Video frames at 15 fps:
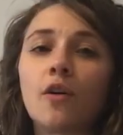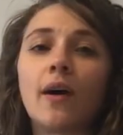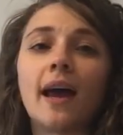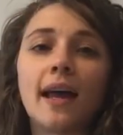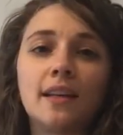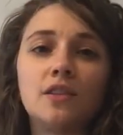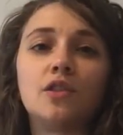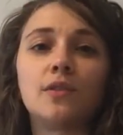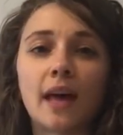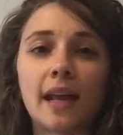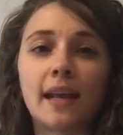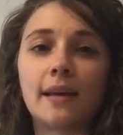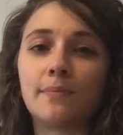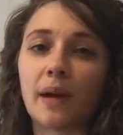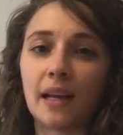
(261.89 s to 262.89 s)
go ahead and do
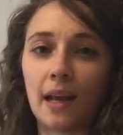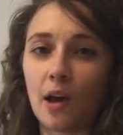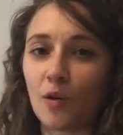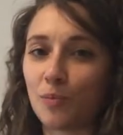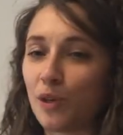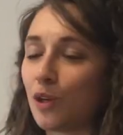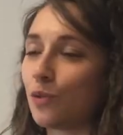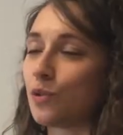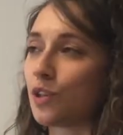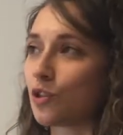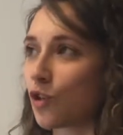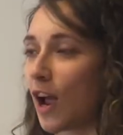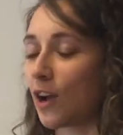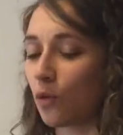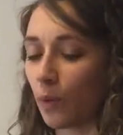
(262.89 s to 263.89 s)
that. It might help you to
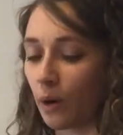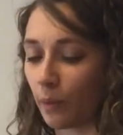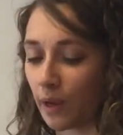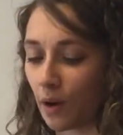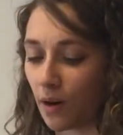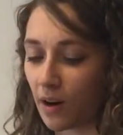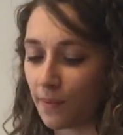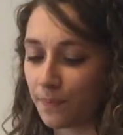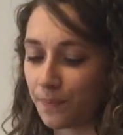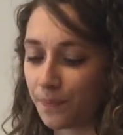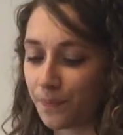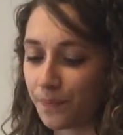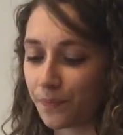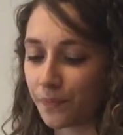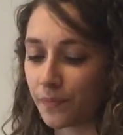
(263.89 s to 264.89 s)
track where we are.
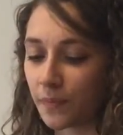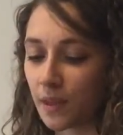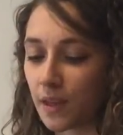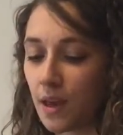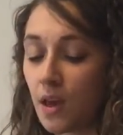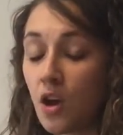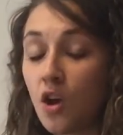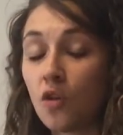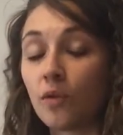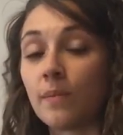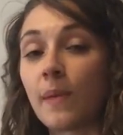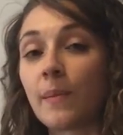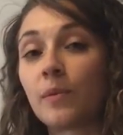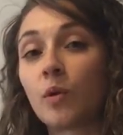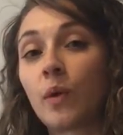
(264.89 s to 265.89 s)

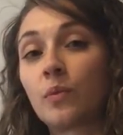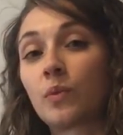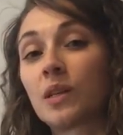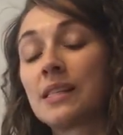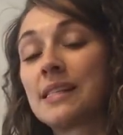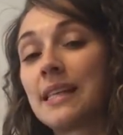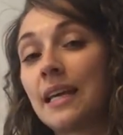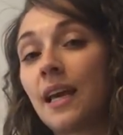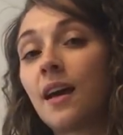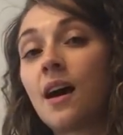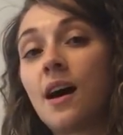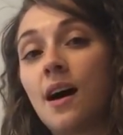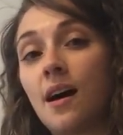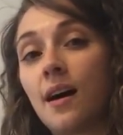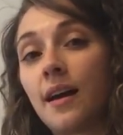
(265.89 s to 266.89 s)
Remember, when we're singing
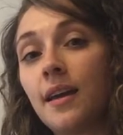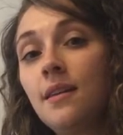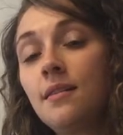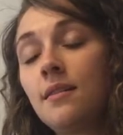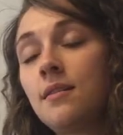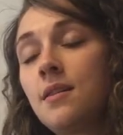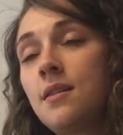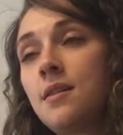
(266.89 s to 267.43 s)
high,